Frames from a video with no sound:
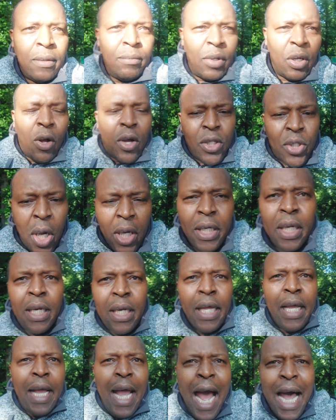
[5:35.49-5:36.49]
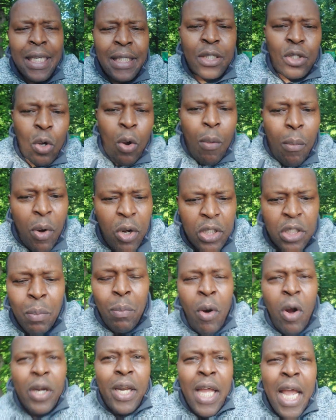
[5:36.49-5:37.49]
because suddenly he has so much
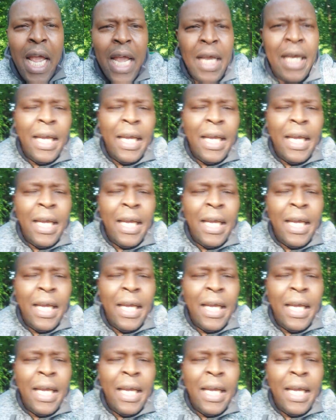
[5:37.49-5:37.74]
money,